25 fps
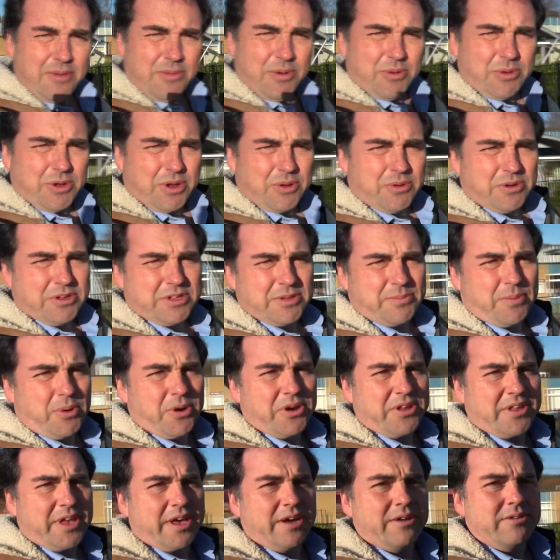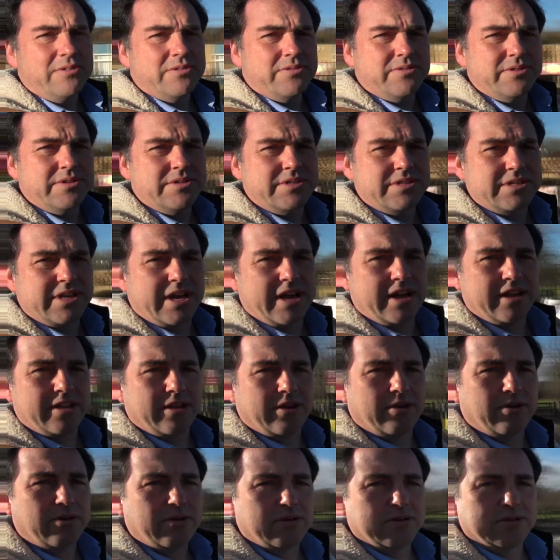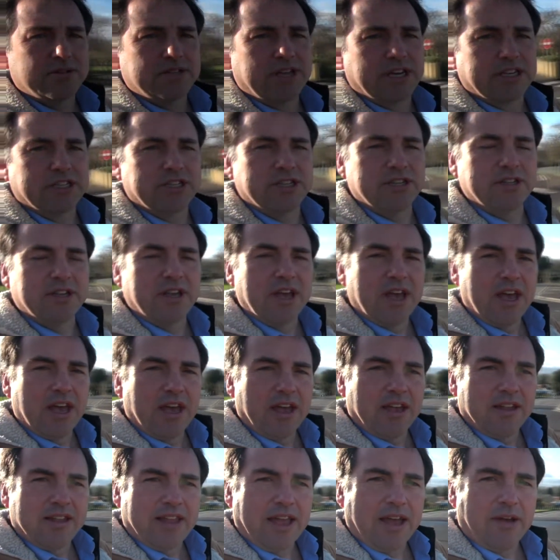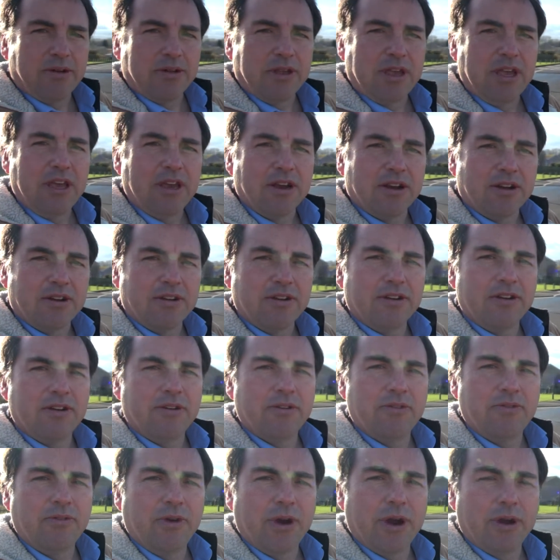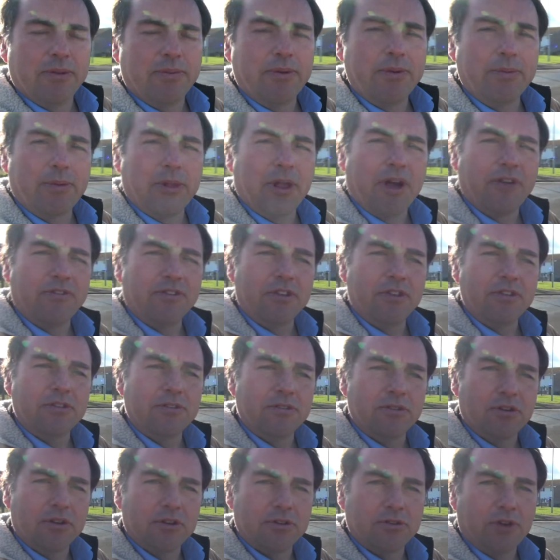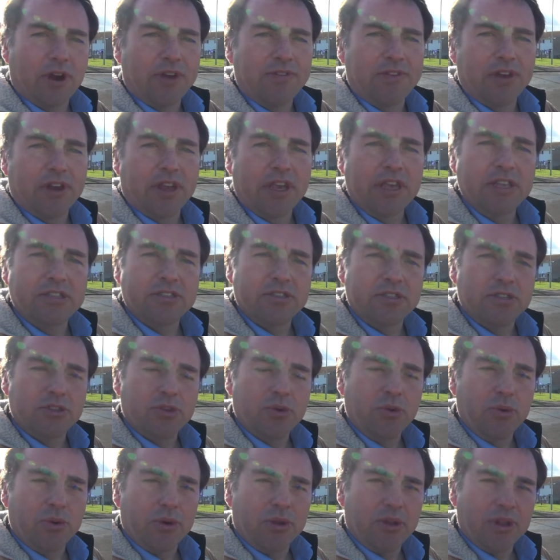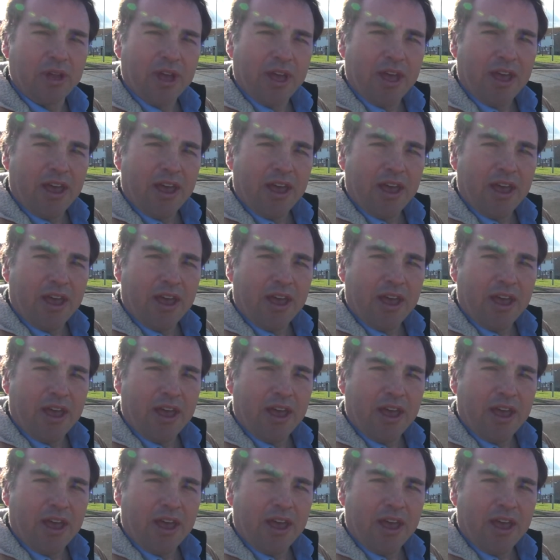but what I wanted to point out was the whole section down here where people often drive their kids to school,